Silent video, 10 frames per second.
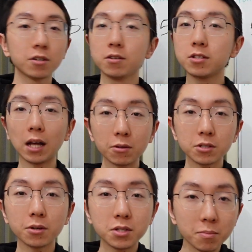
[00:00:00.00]
Sounds
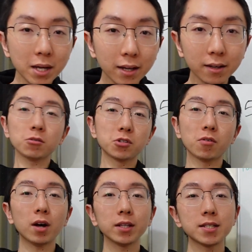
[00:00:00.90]
good to me. So
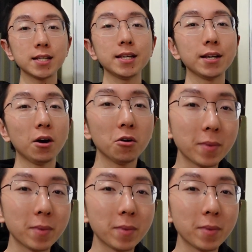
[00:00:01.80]
Duran, the CEO,